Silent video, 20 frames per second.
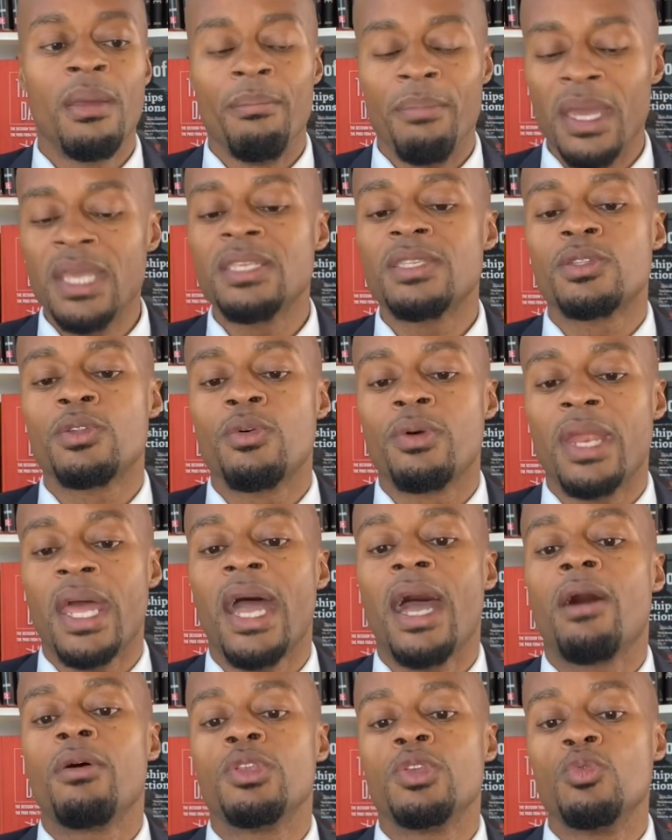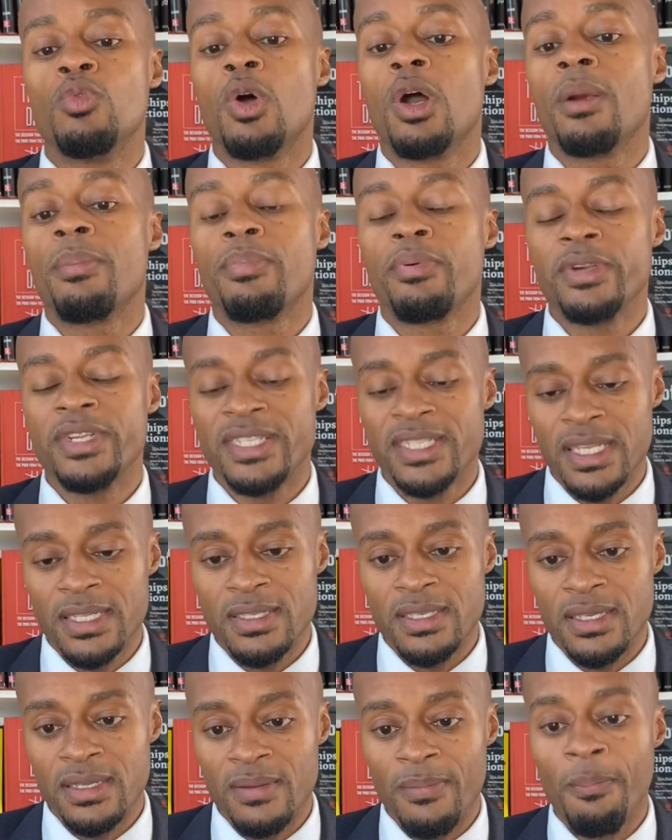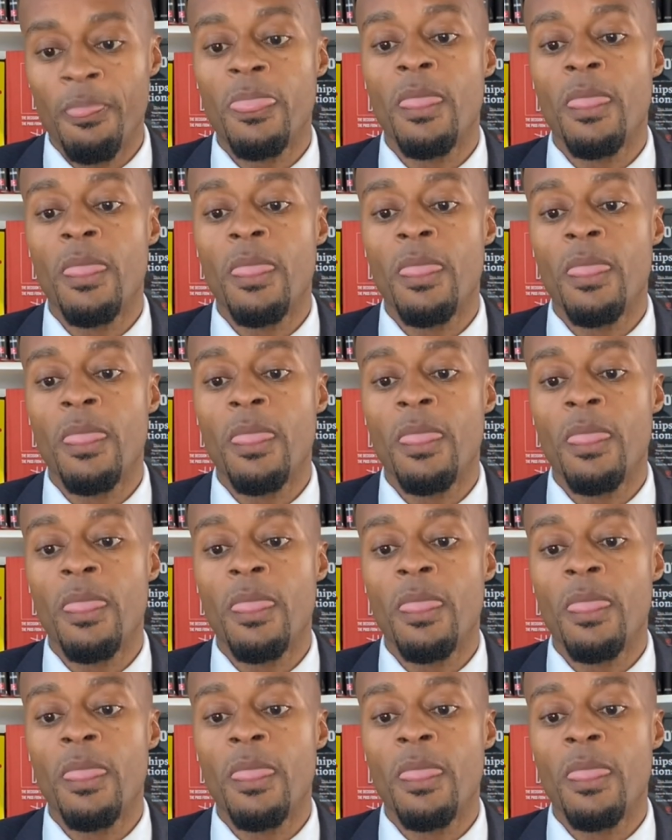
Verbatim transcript: based on how you are presented.